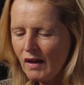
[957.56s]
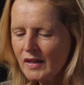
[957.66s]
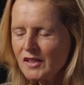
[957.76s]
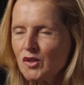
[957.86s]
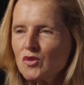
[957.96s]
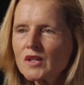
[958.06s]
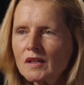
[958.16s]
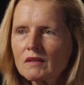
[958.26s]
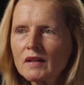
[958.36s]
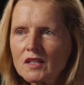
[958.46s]
a new
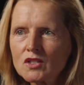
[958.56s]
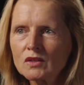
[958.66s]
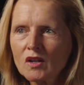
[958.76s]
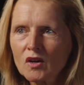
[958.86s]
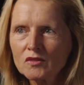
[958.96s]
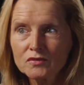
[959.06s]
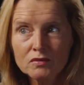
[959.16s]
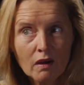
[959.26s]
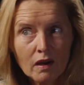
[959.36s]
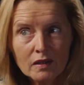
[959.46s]
generation
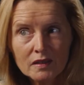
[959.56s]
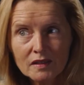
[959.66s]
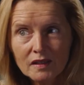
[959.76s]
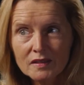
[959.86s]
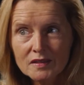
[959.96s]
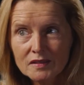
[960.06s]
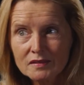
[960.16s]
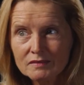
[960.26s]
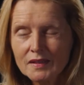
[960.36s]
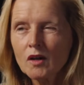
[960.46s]
of architects,
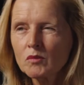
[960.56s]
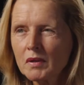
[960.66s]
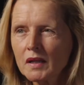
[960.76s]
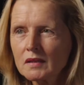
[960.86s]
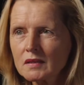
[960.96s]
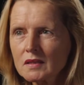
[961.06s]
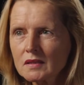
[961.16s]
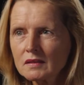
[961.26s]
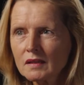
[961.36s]
town planners,